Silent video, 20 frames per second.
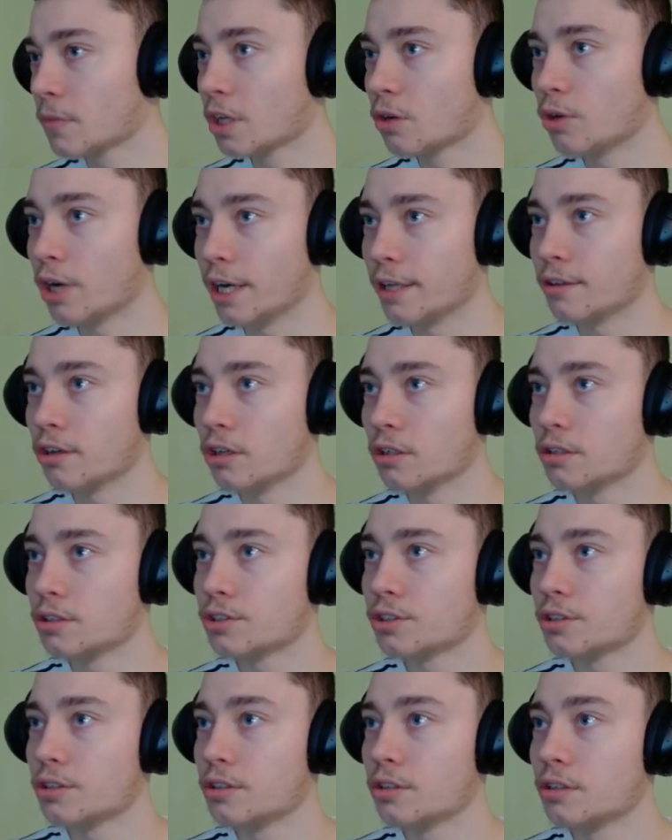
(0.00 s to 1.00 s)
Right.
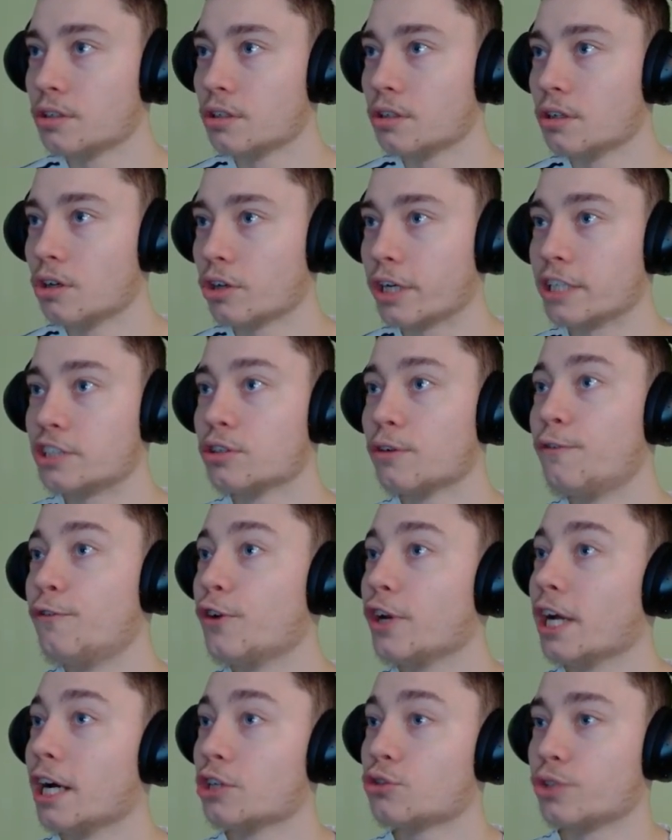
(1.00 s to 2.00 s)
Okay, so
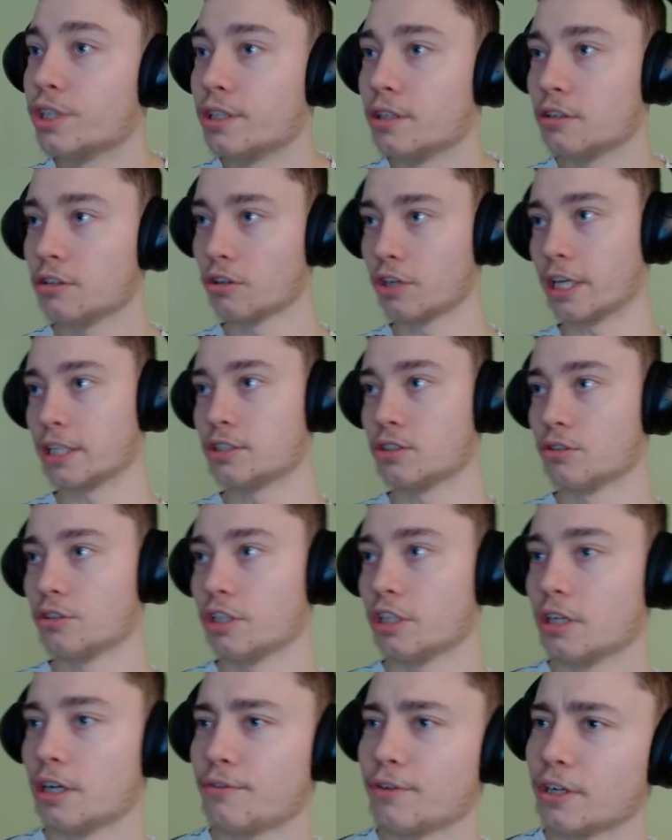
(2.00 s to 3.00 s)
three hundred. Okay, so
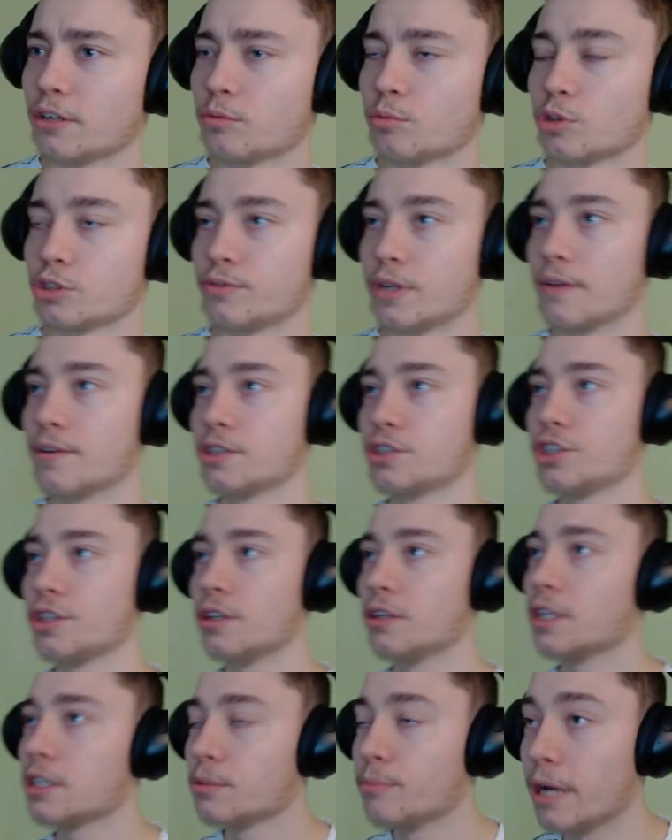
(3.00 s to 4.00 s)
I think it was five hundred.
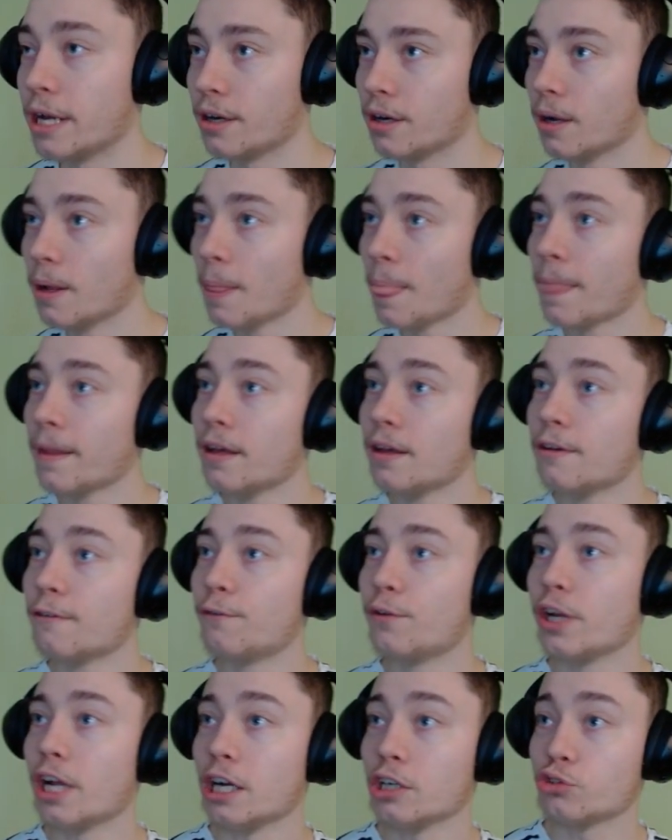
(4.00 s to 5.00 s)
Doesn't matter.
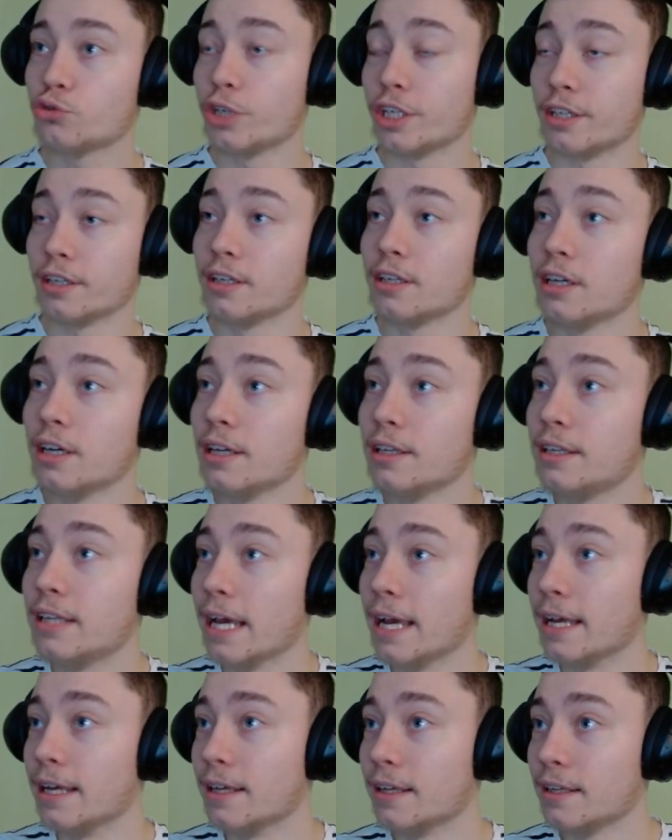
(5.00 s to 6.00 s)
three hundred a
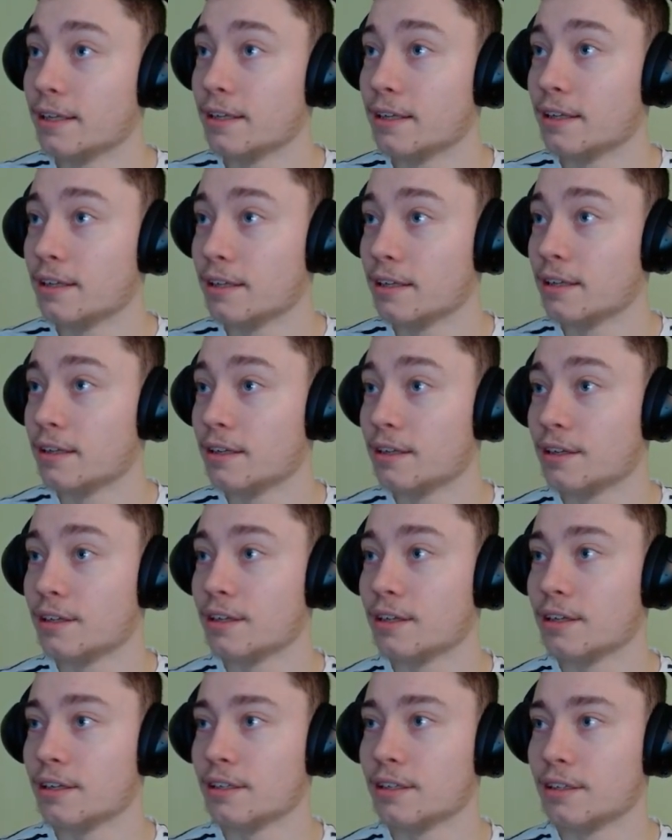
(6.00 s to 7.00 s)
day.
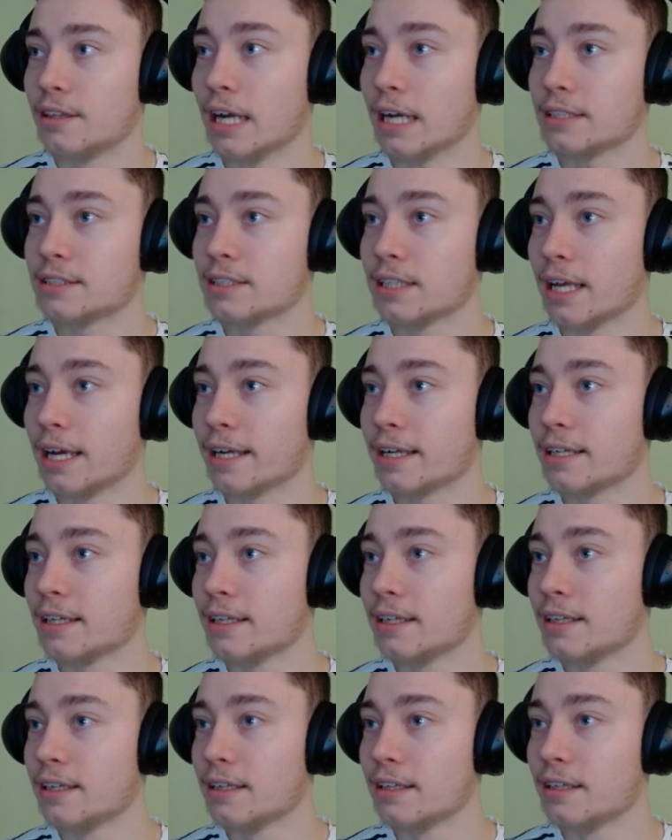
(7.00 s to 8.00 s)
That's like,
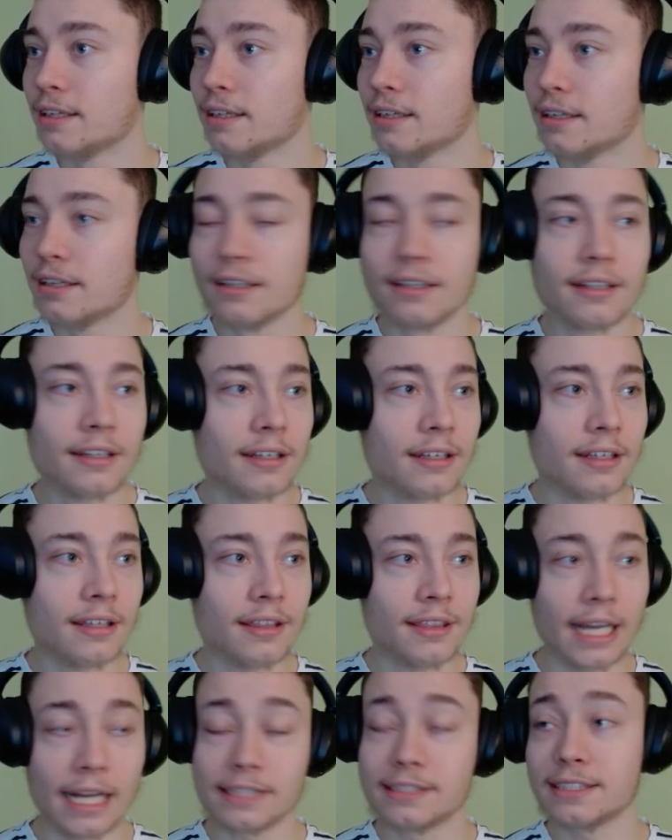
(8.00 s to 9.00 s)

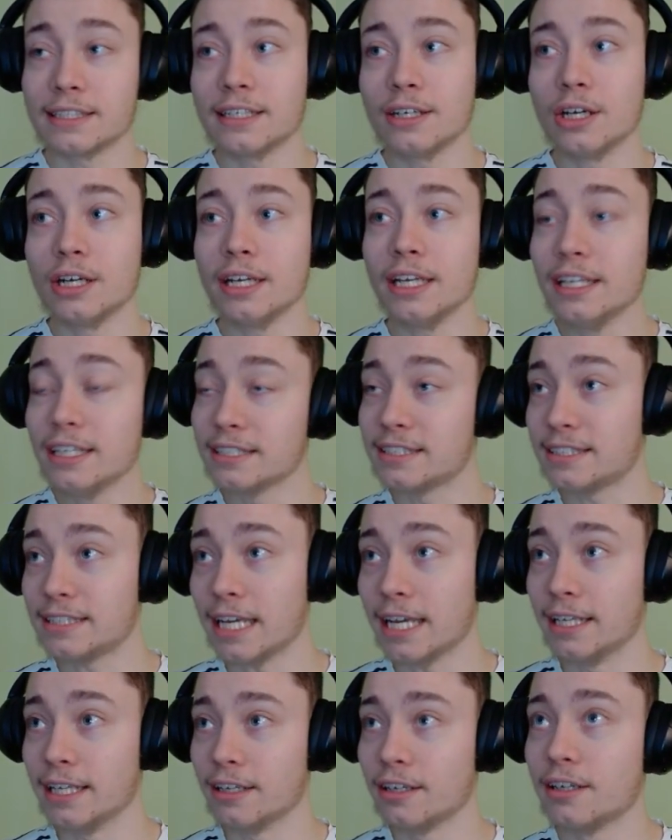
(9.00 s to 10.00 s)
that's
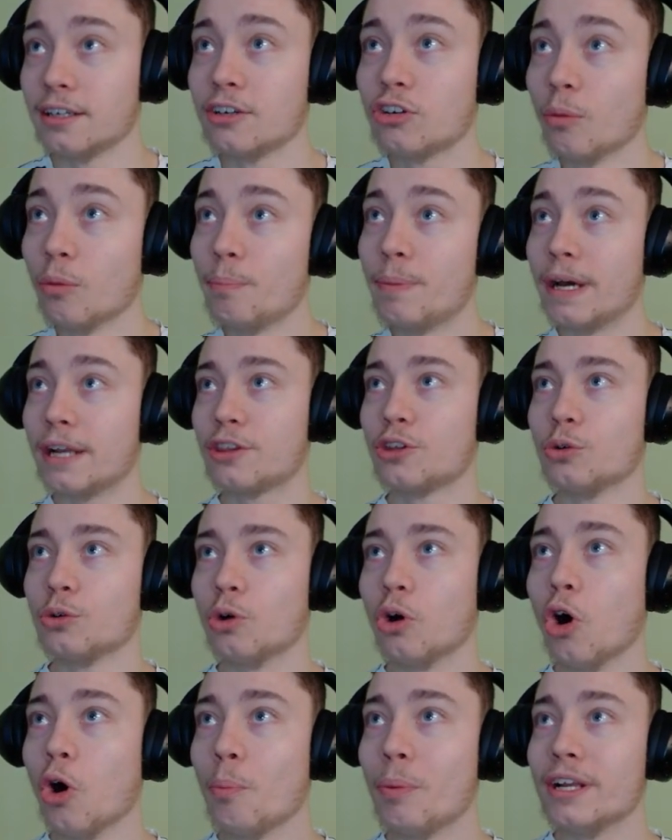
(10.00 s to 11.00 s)
insane compared to
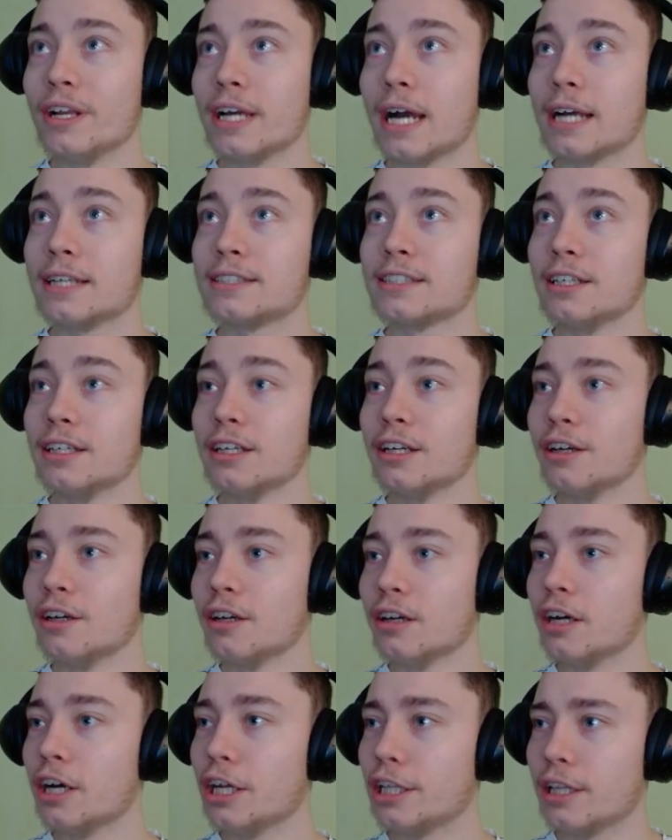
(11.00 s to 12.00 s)
OpenAI's,
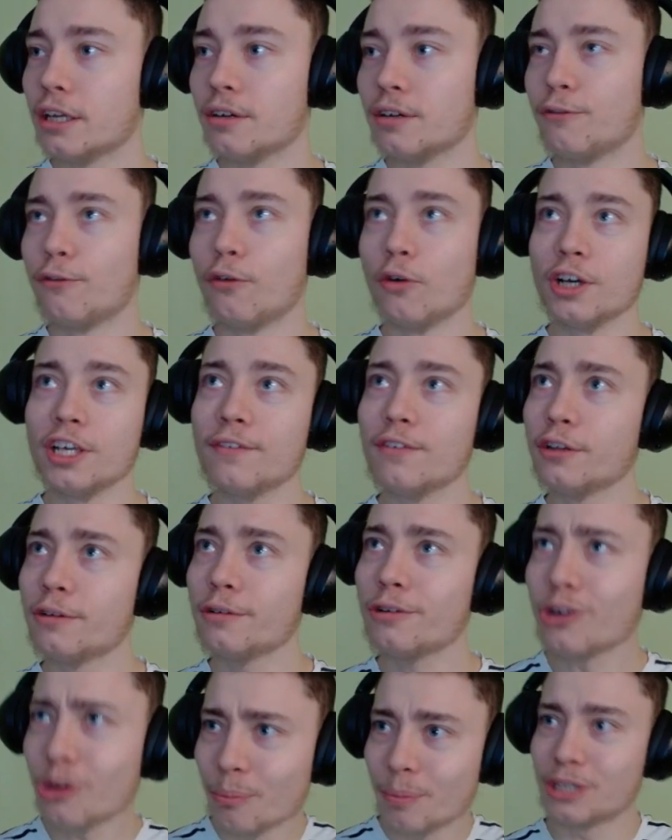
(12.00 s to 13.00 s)
at for, even
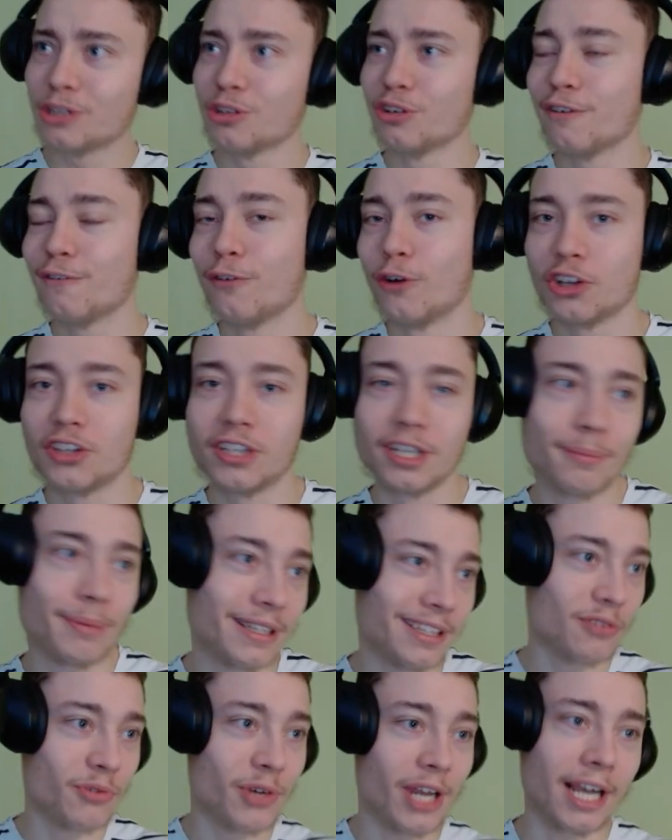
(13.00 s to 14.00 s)
compared to the forty,
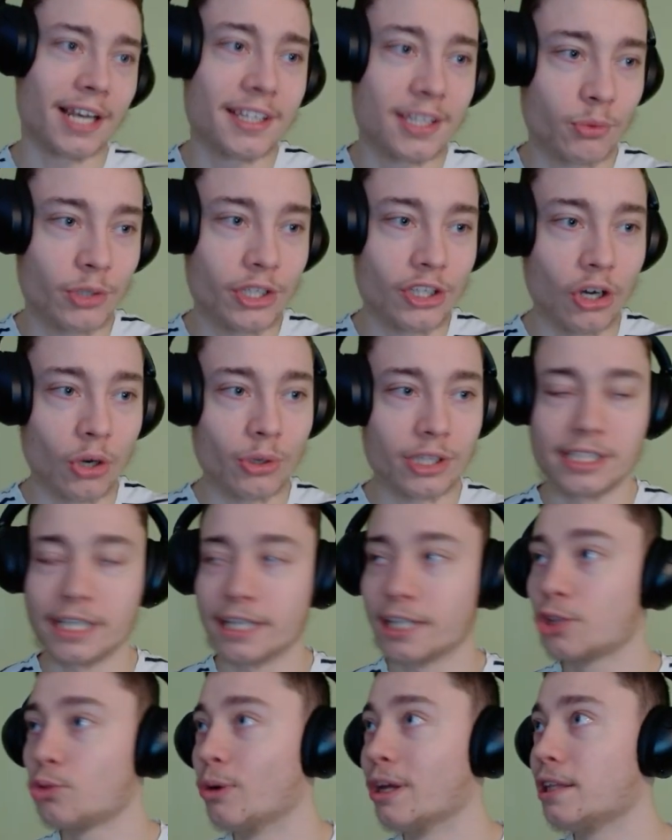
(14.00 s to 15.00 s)
but in reality we know it's
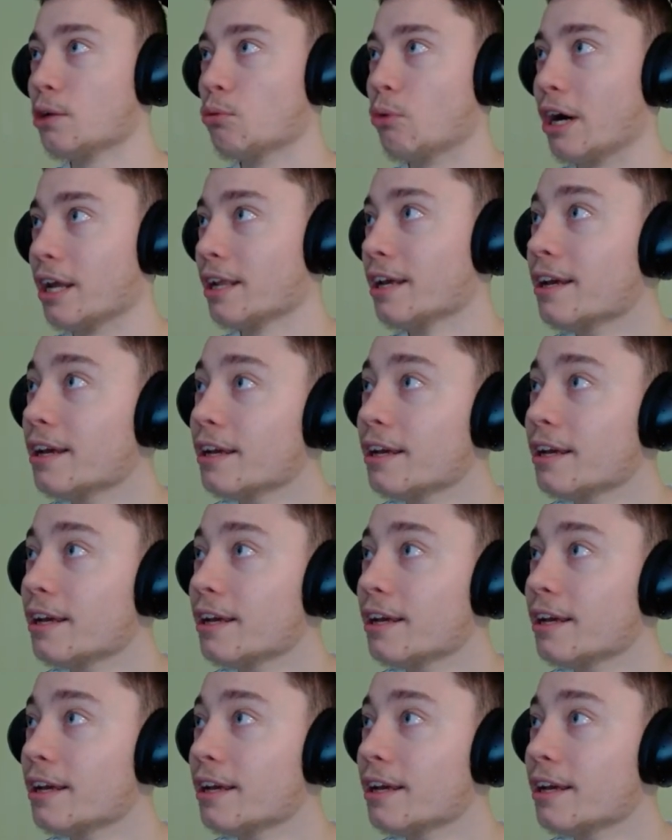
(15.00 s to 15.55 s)
like twenty-one.